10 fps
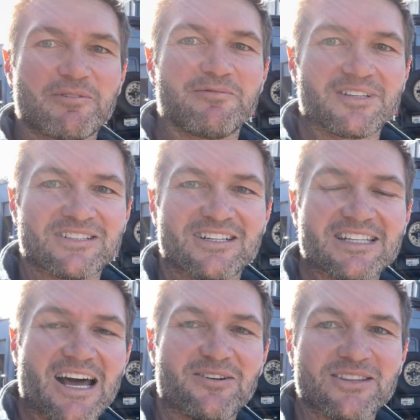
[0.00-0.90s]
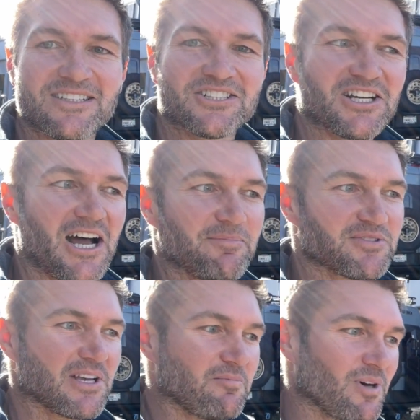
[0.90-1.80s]
and visit us out at the shop.
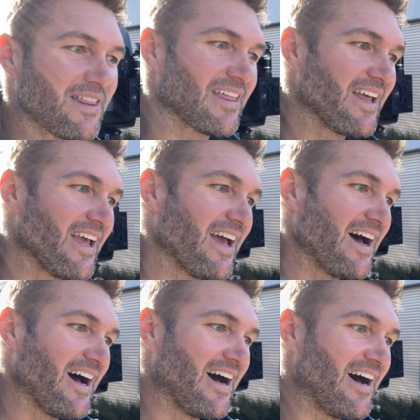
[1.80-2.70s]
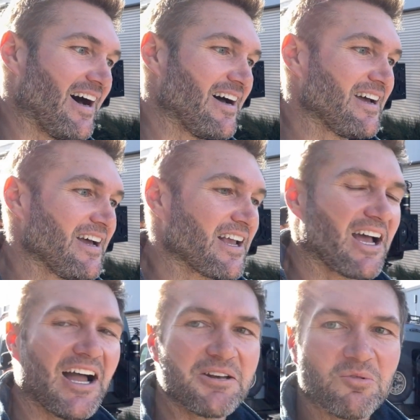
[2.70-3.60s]
Some with uh,
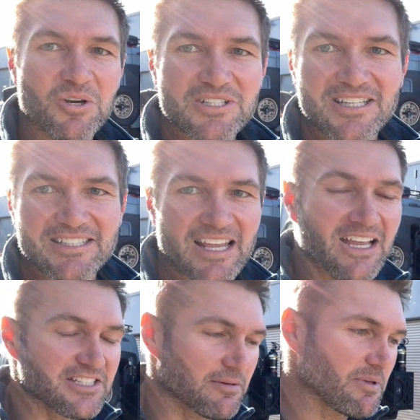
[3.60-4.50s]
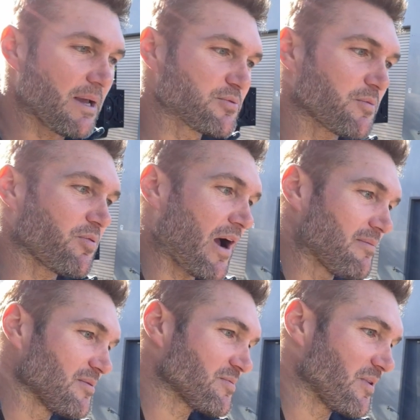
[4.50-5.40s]
kind words to say, sometimes with
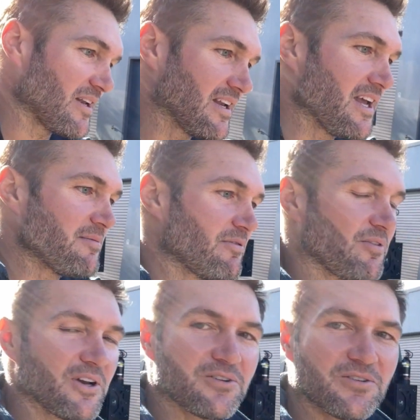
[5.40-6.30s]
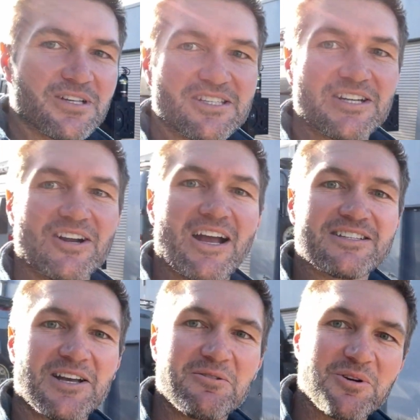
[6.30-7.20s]
problems. But my friend Chris here
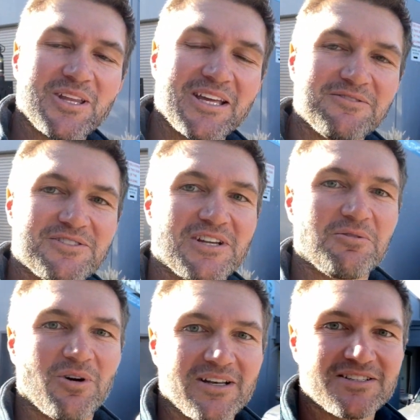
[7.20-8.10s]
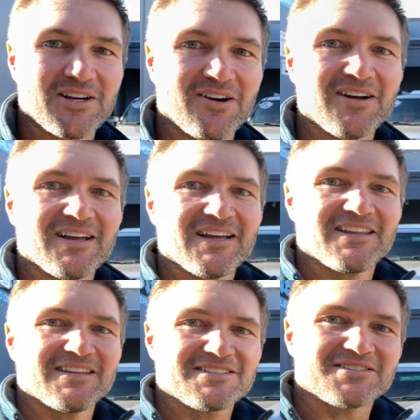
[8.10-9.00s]
has a really interesting one. So
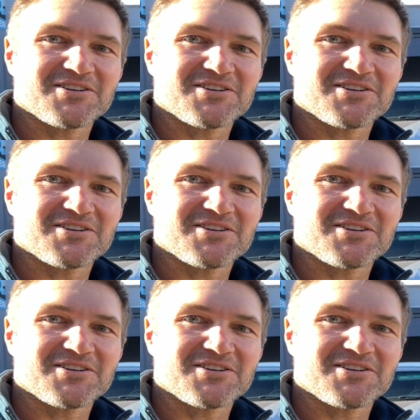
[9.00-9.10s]
this is